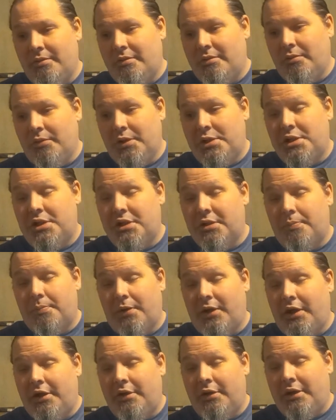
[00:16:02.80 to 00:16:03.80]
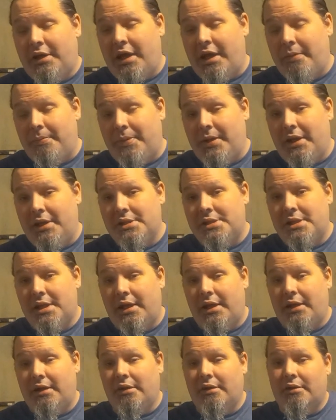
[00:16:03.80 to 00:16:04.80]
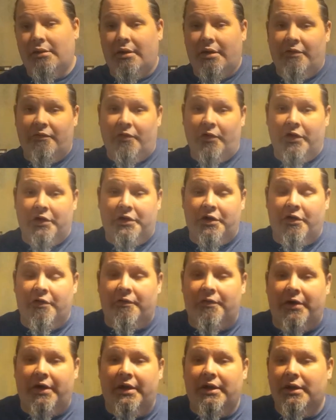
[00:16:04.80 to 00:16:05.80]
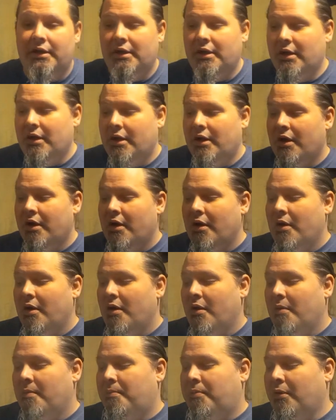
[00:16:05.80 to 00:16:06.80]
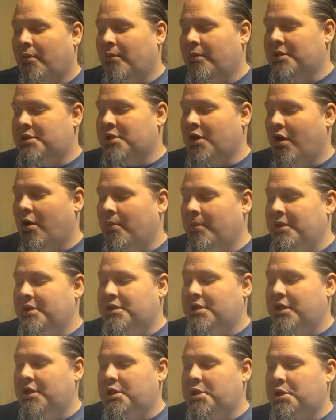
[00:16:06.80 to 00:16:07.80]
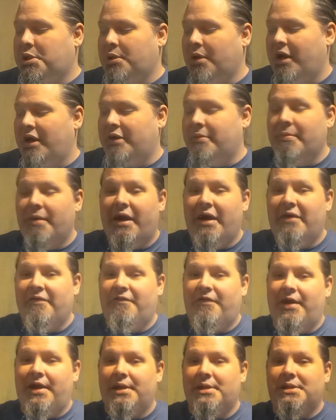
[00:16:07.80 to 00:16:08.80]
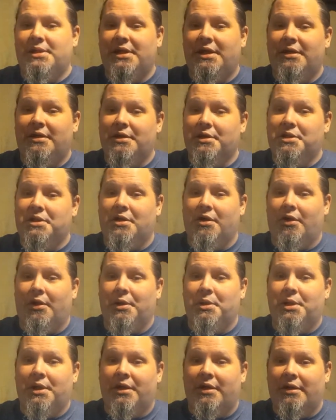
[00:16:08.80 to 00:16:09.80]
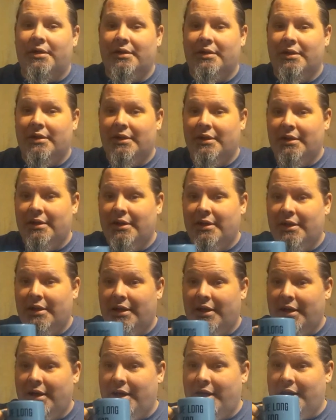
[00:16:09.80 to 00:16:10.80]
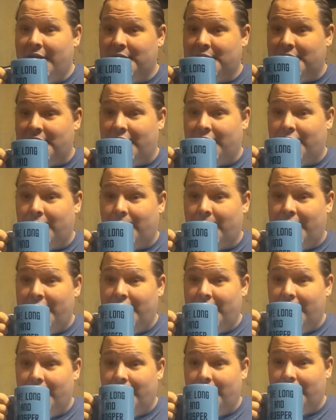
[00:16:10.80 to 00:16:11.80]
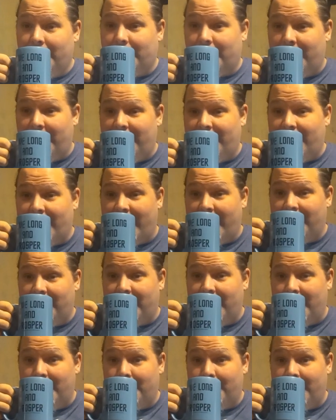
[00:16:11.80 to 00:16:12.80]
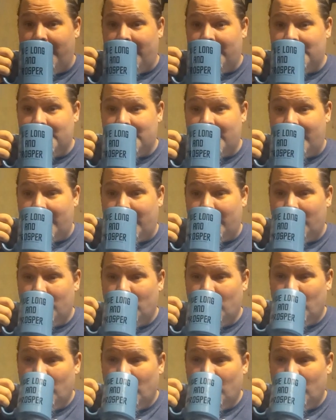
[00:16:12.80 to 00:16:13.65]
which is a pretty good campaign setting. I've looked over it. But what's always going to strike my fancy and nostalgia is the 3.0-3.5 campaign setting.